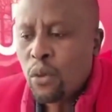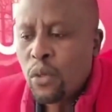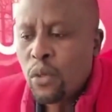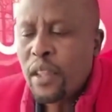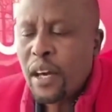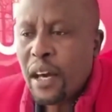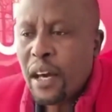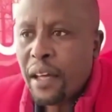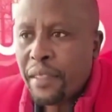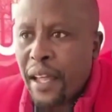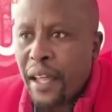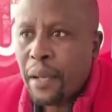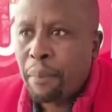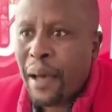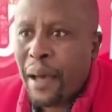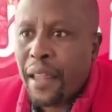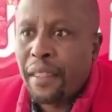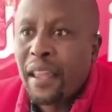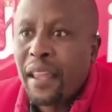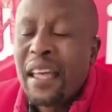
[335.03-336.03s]
that
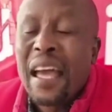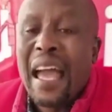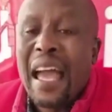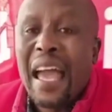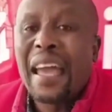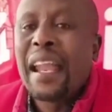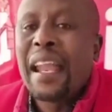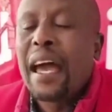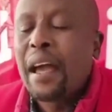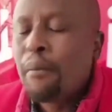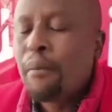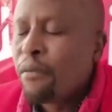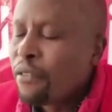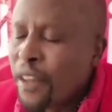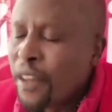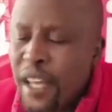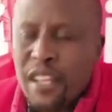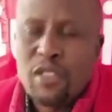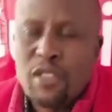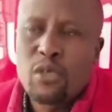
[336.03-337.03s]
path? And I am
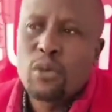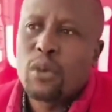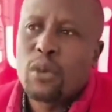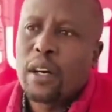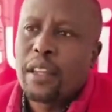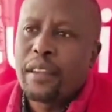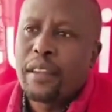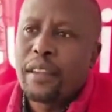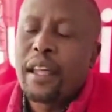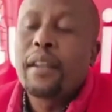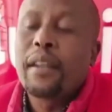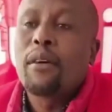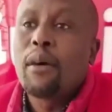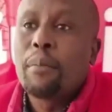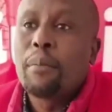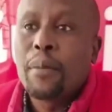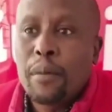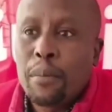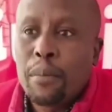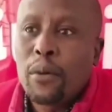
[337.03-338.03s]
very sure that
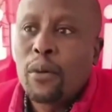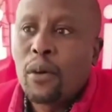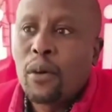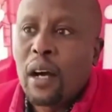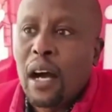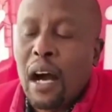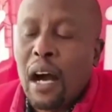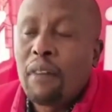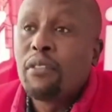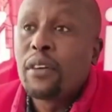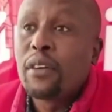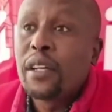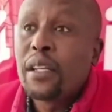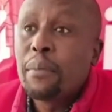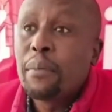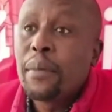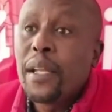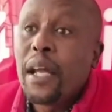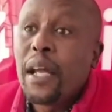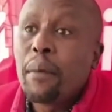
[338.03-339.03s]
our people have
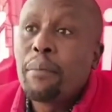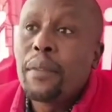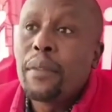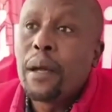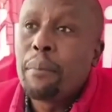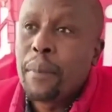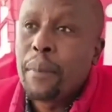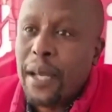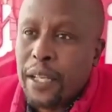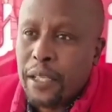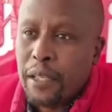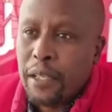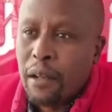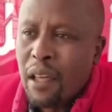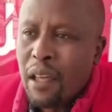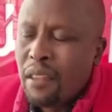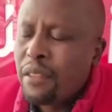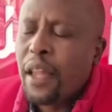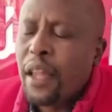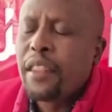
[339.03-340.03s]
already made up their mind
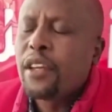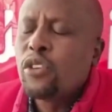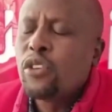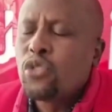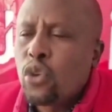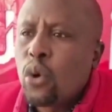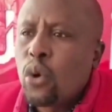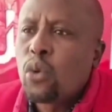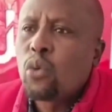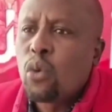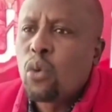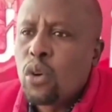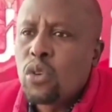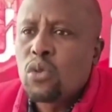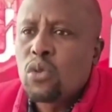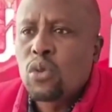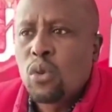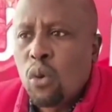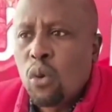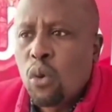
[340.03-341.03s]
that they don't
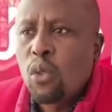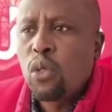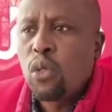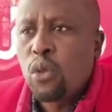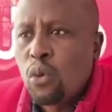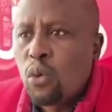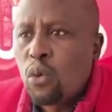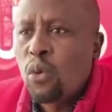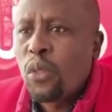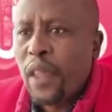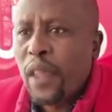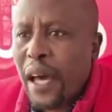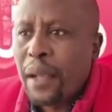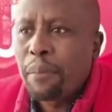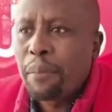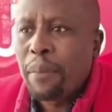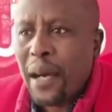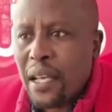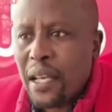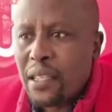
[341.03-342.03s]
want to go through
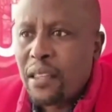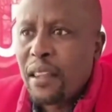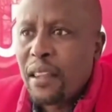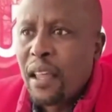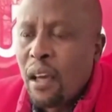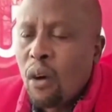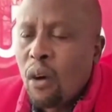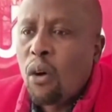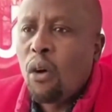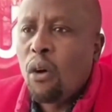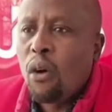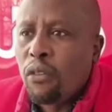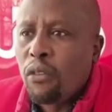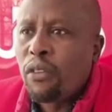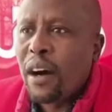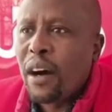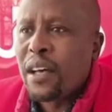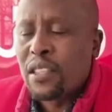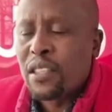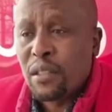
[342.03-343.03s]
that path
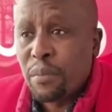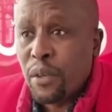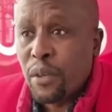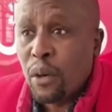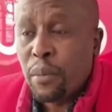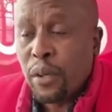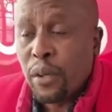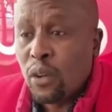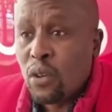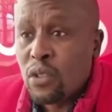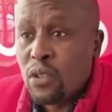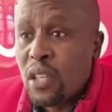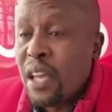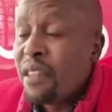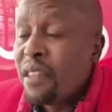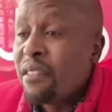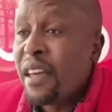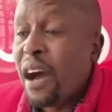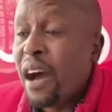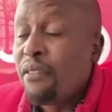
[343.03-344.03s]
of Azimio
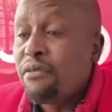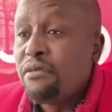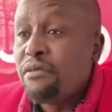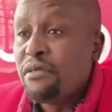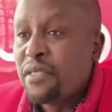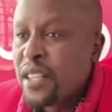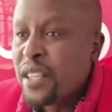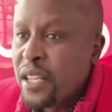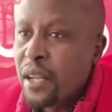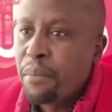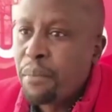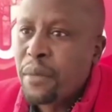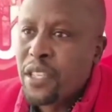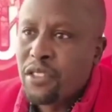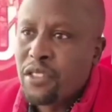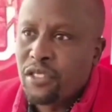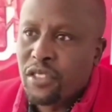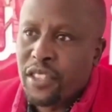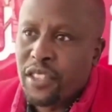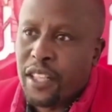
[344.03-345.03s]
because they have really
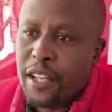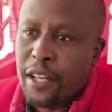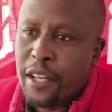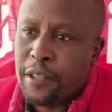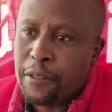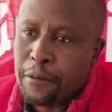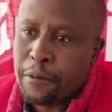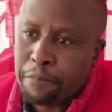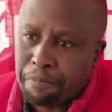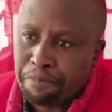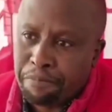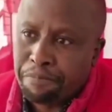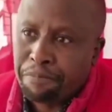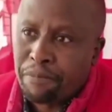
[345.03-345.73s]
mistreated us.